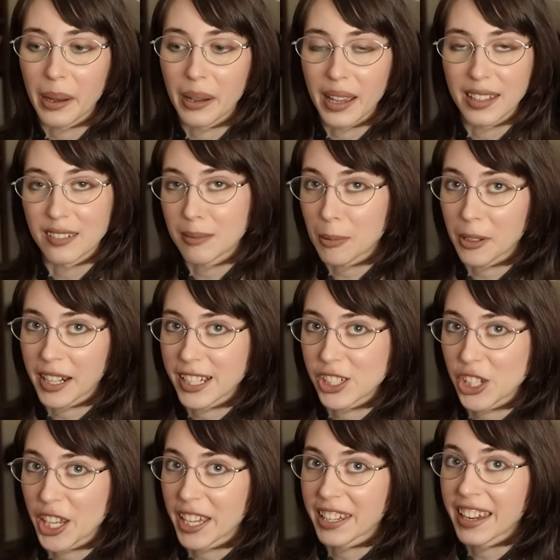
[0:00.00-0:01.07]

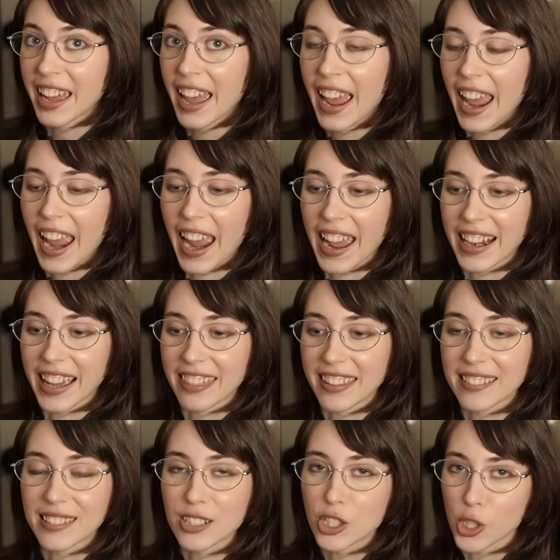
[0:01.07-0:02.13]
inspiration. And I
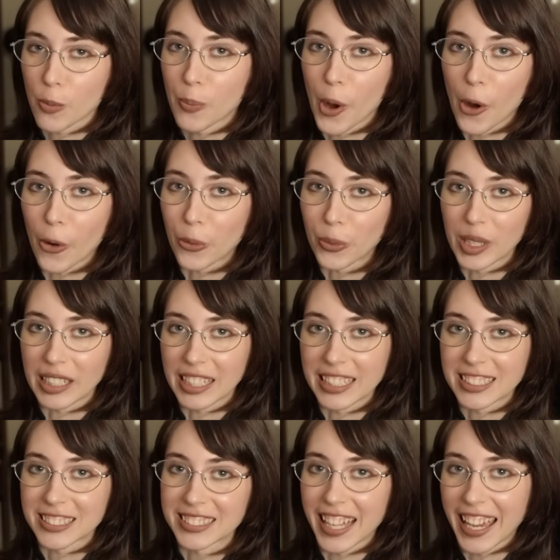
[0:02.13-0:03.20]
think the jabot really
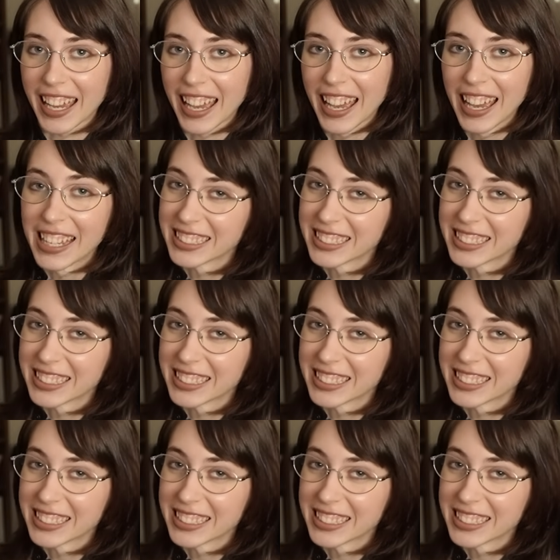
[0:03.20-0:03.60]
just like